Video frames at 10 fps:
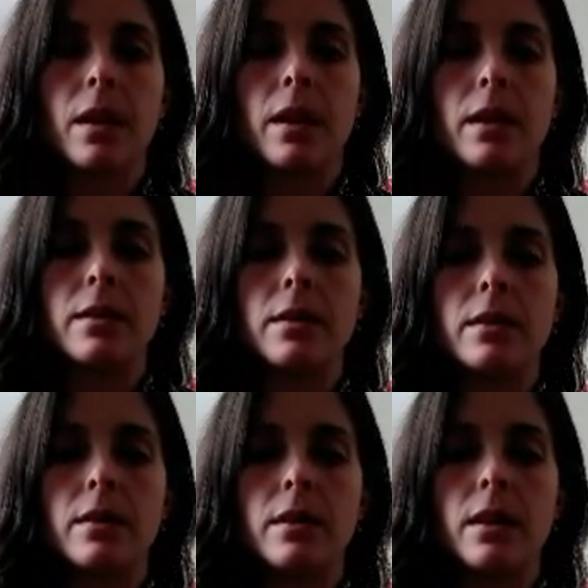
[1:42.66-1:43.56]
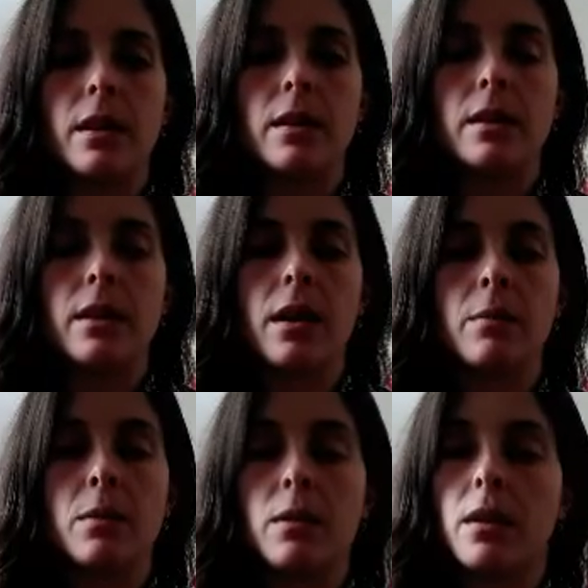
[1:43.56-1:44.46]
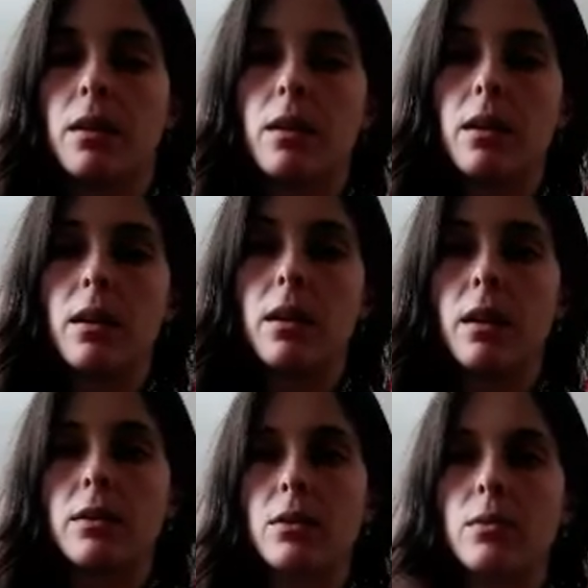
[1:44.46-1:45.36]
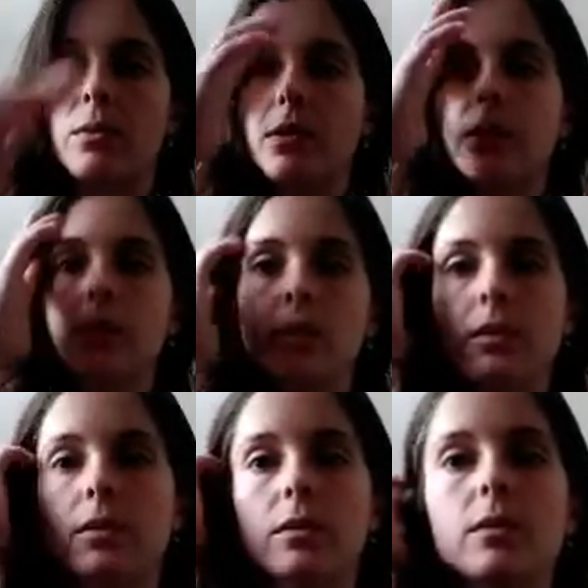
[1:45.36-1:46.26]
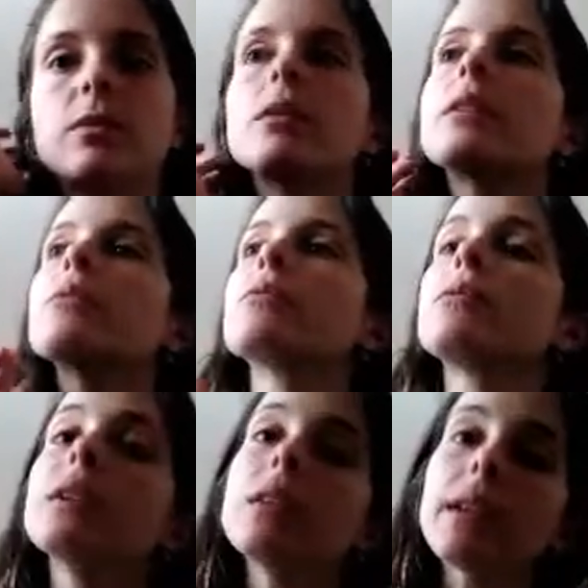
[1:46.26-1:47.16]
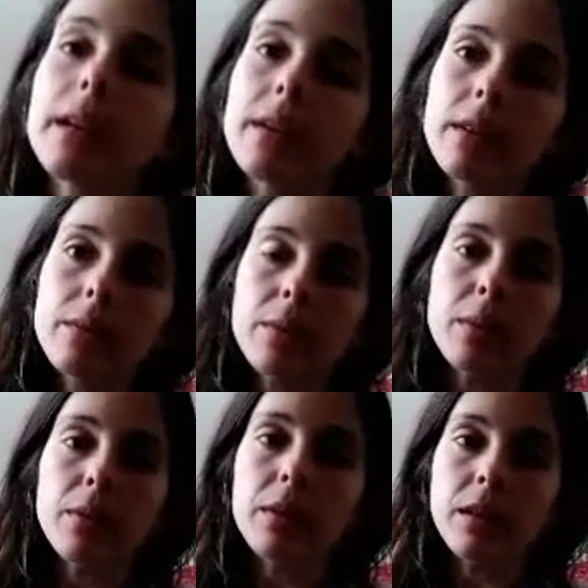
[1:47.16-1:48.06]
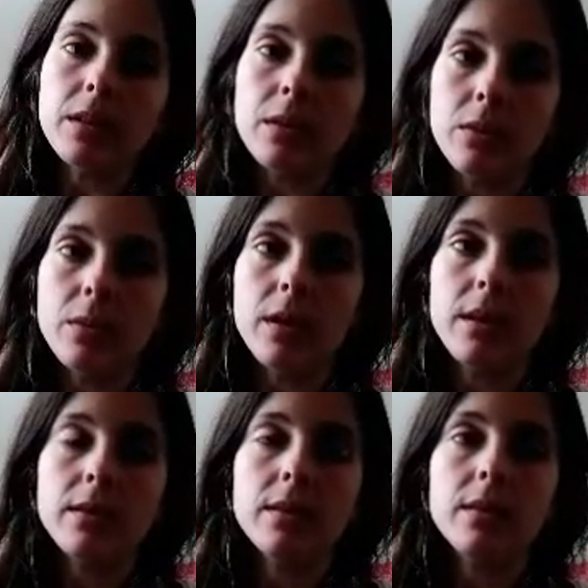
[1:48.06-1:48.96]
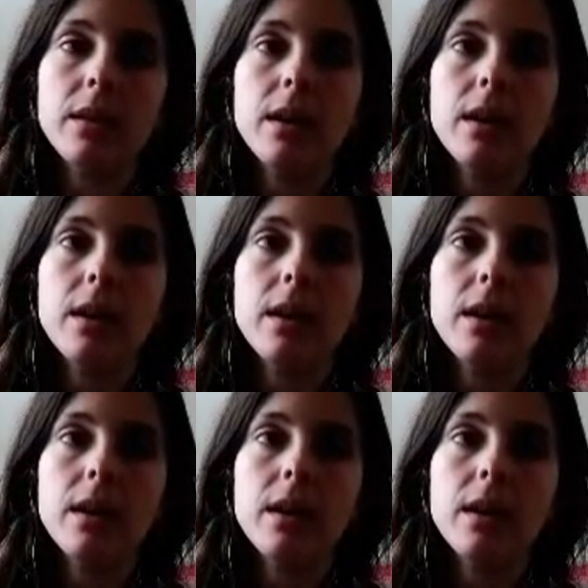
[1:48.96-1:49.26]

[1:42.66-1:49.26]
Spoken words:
And I'm, I don't, I don't feel like people need to do this.